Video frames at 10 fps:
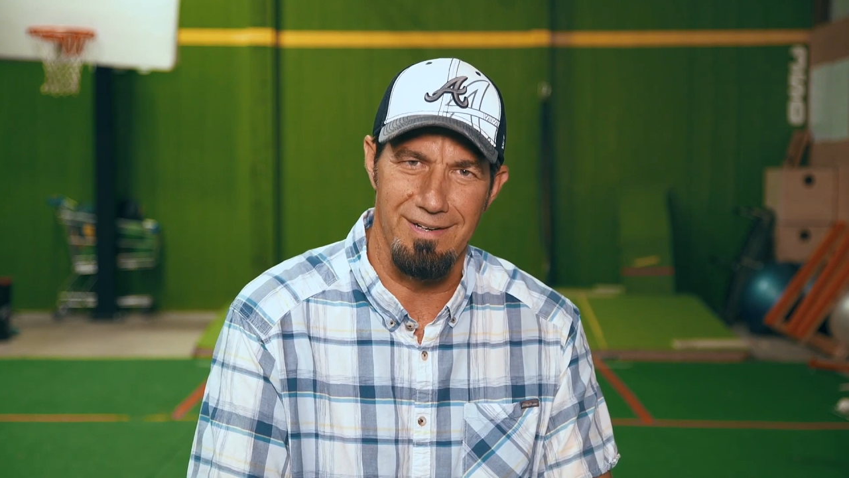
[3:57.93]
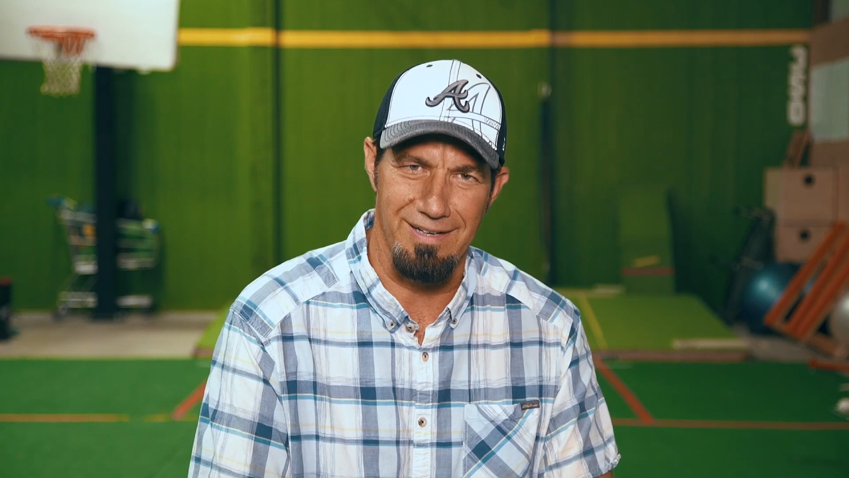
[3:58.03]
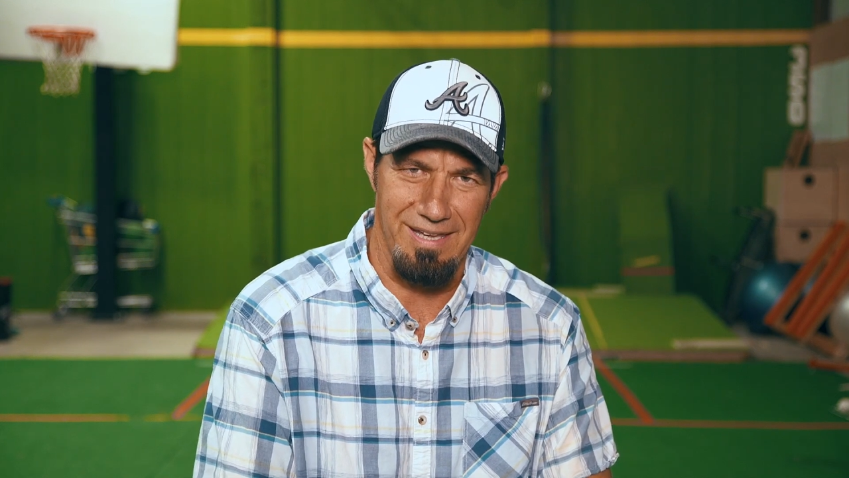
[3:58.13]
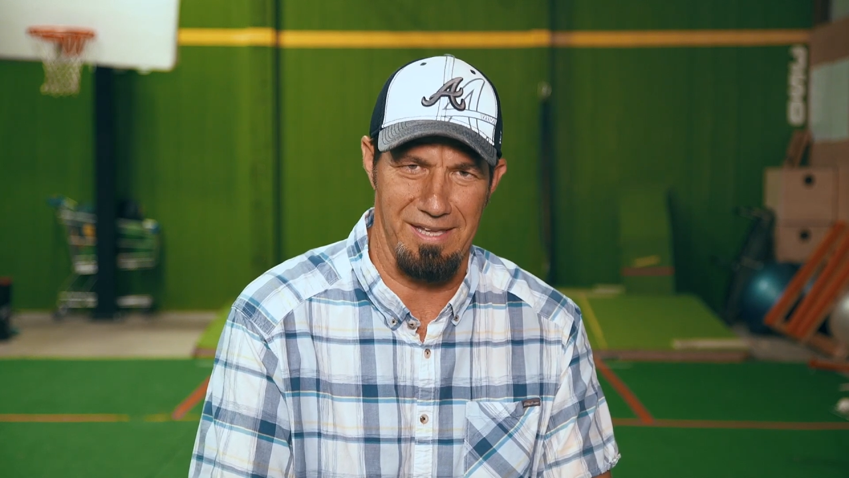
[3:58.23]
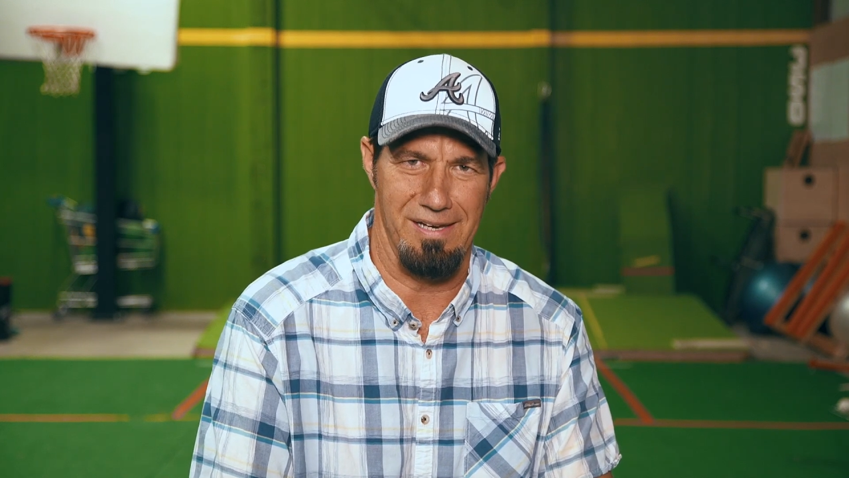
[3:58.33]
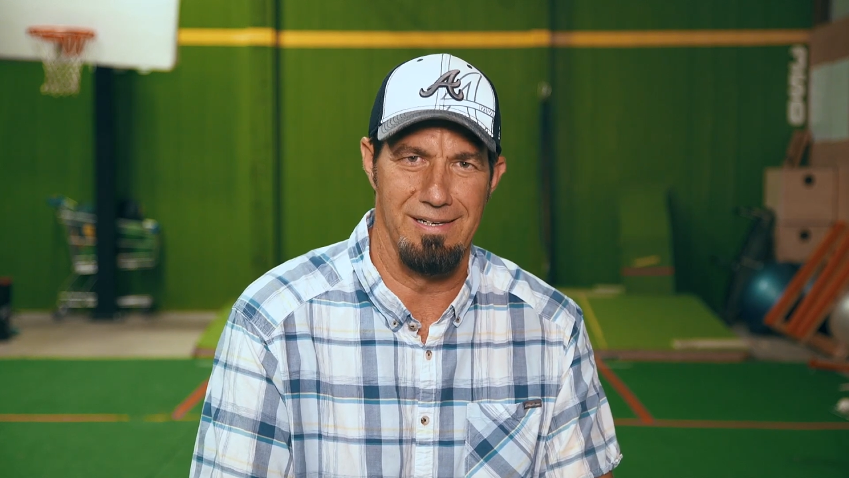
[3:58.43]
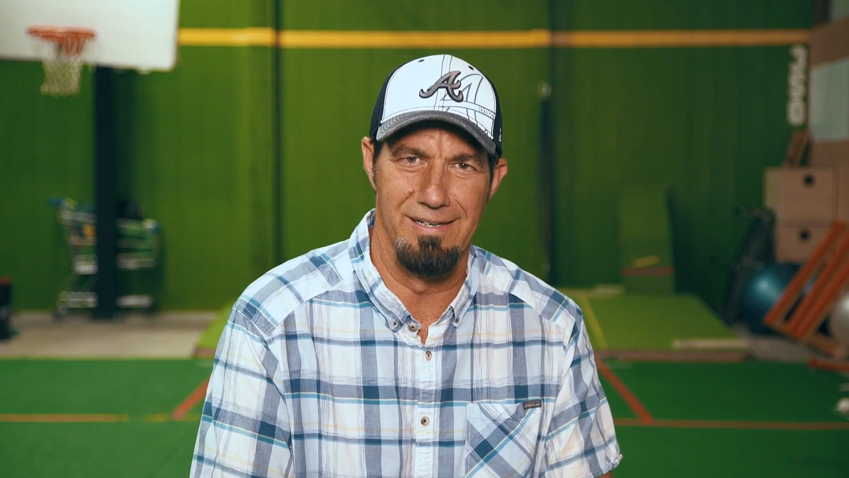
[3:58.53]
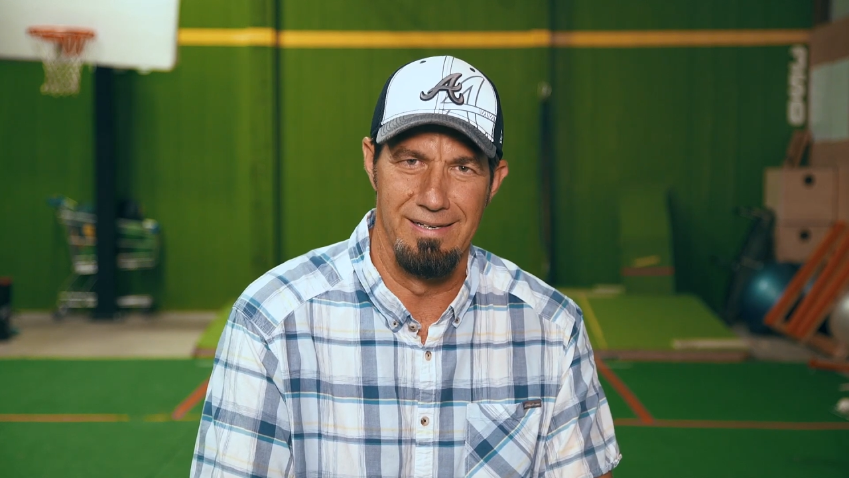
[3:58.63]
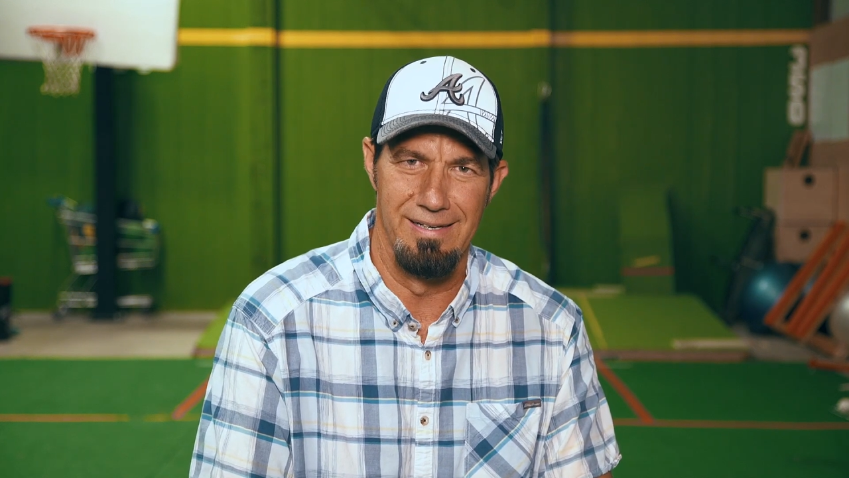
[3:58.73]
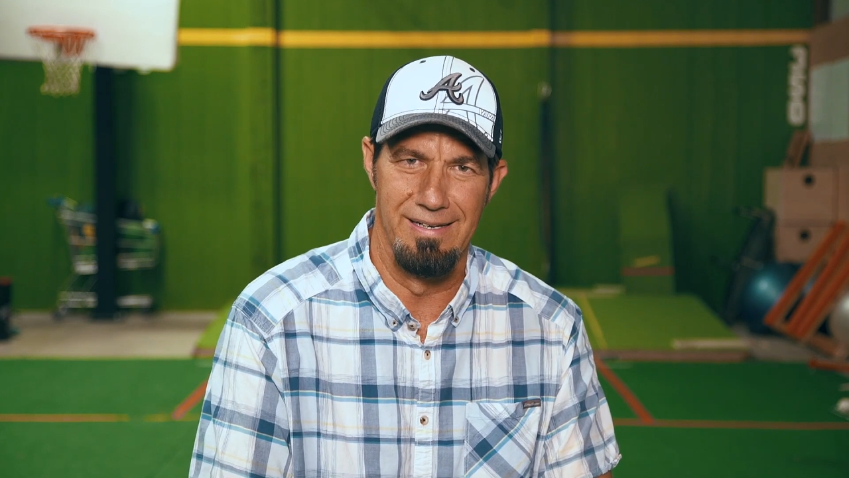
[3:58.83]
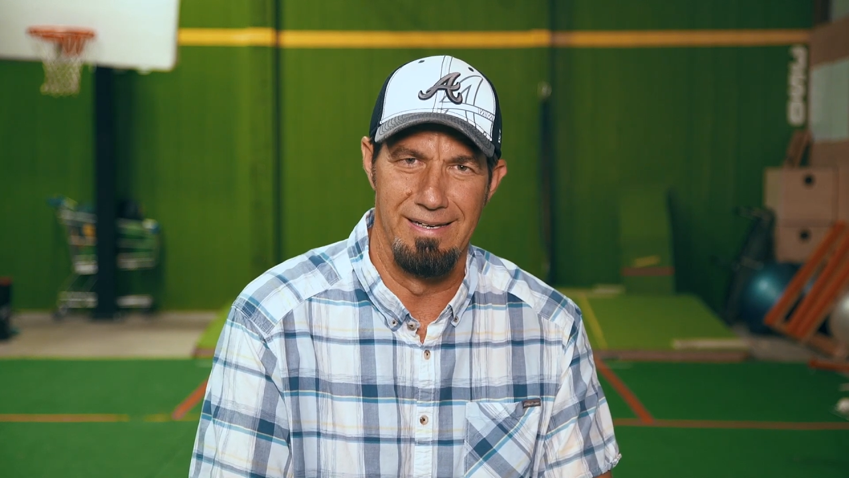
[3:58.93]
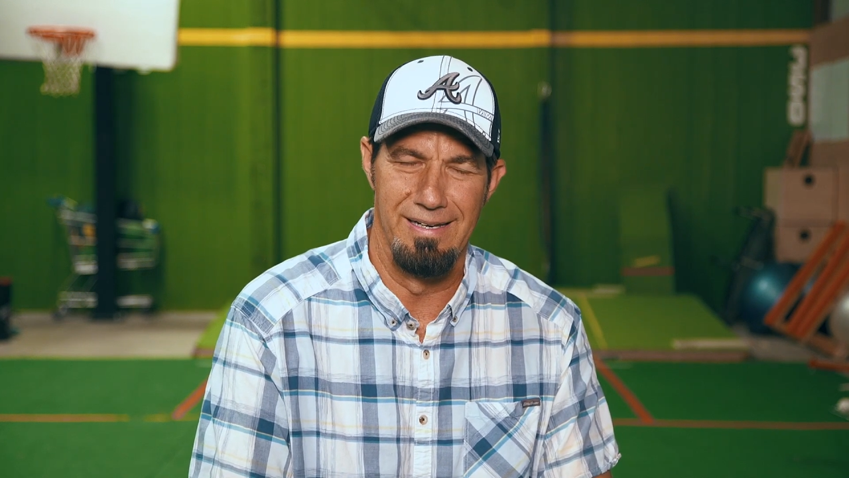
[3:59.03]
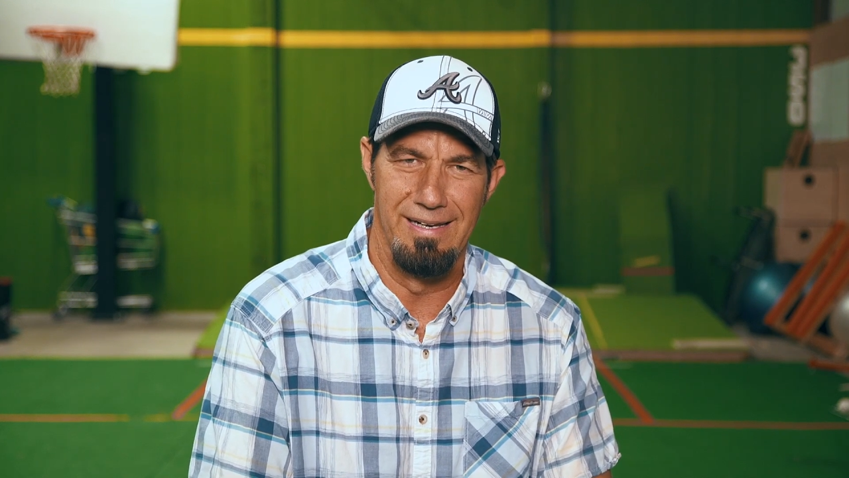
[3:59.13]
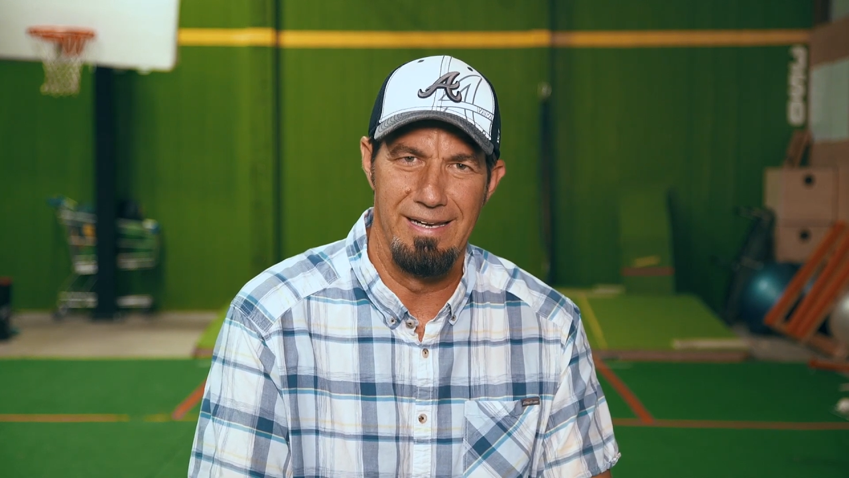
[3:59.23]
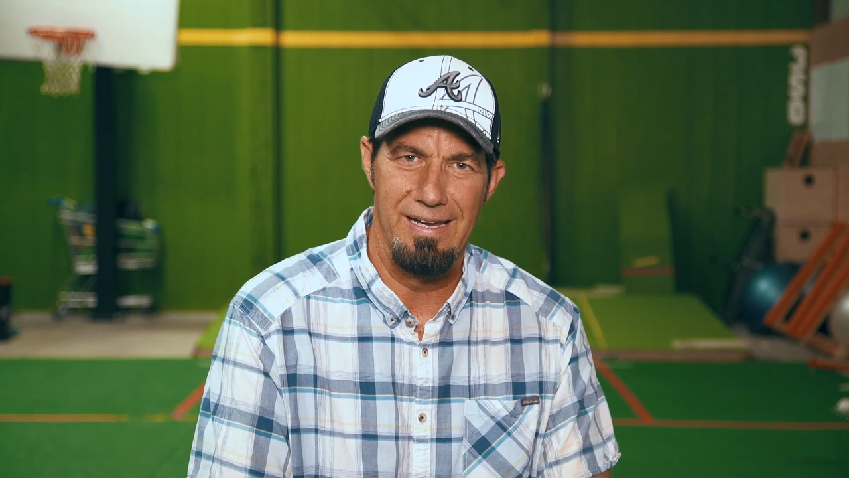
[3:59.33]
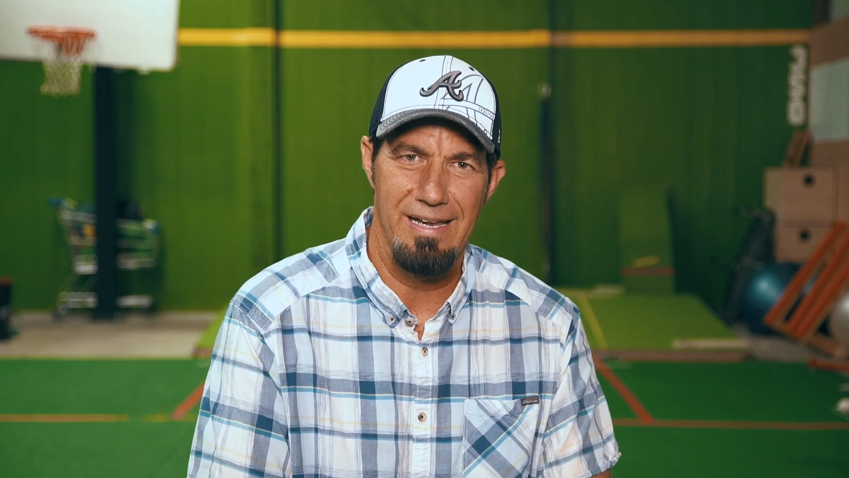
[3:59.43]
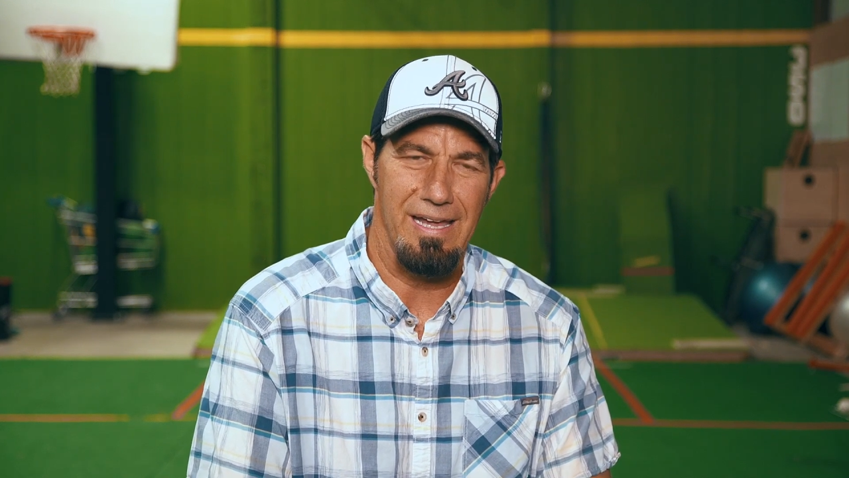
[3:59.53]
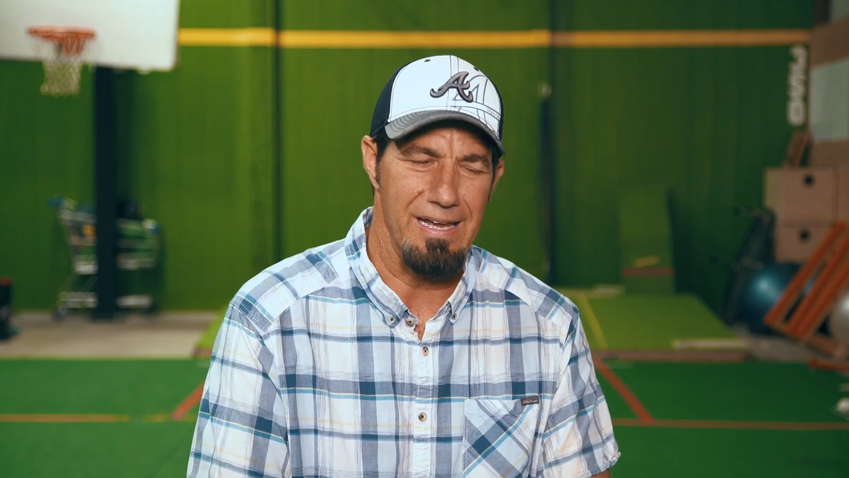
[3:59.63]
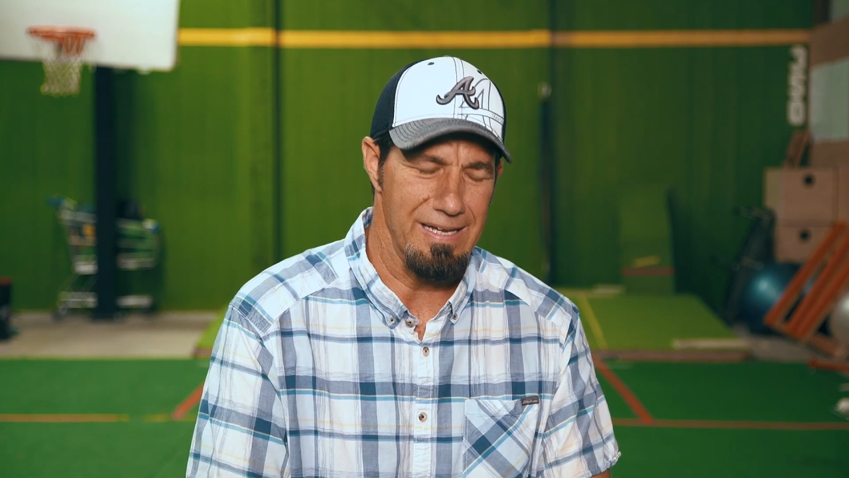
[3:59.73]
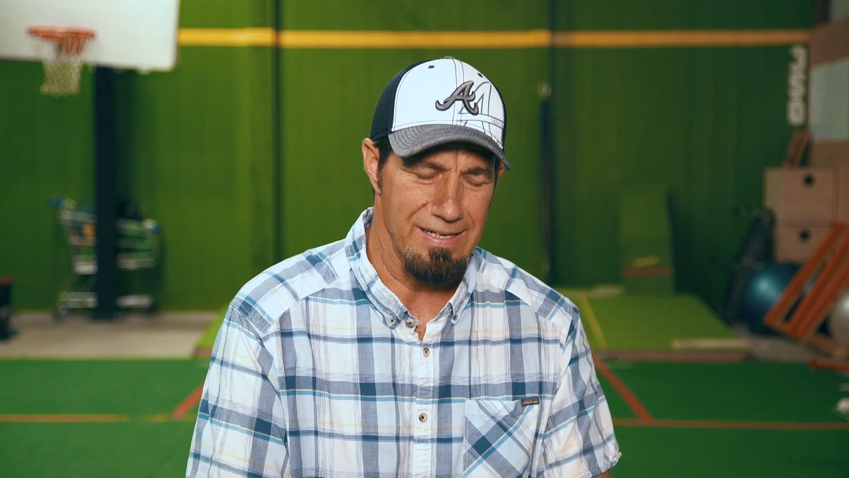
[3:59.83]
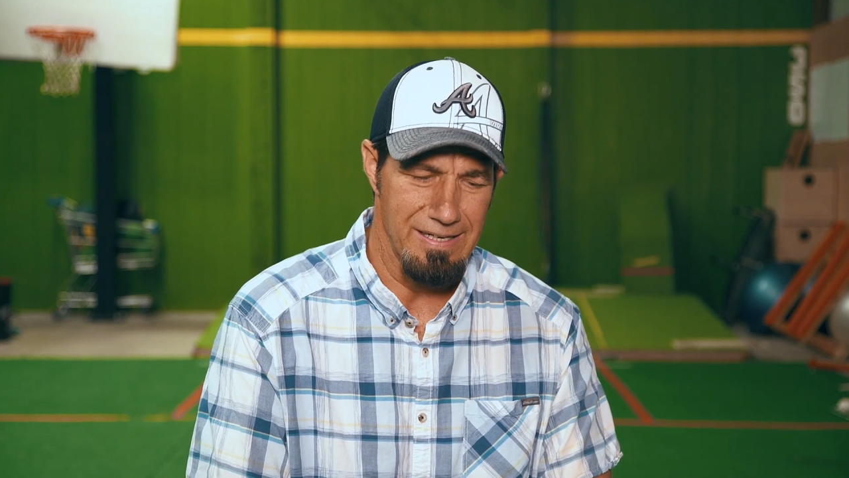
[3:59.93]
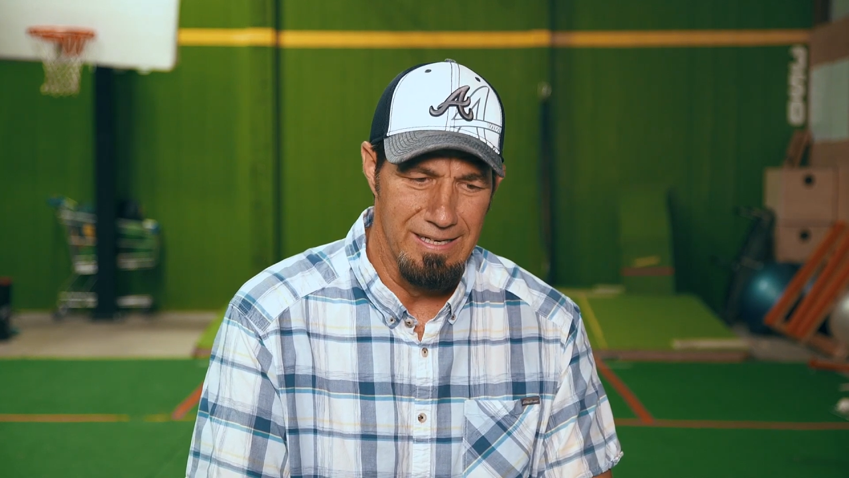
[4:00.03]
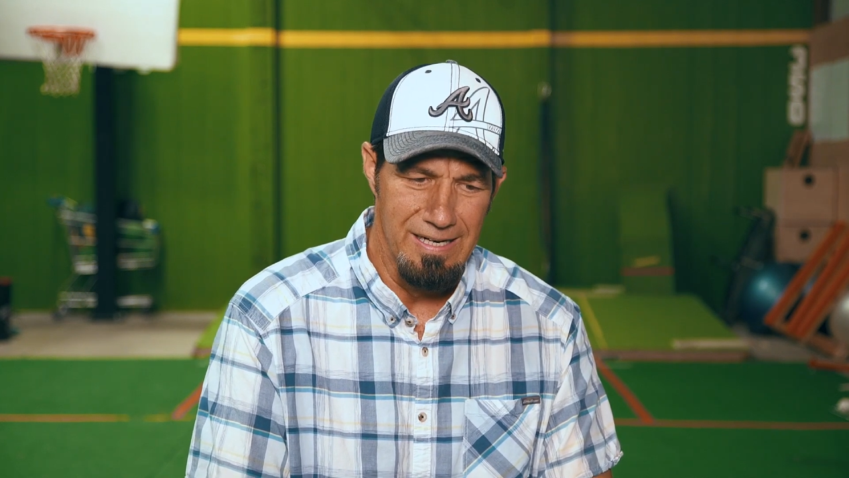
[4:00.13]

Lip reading: again, and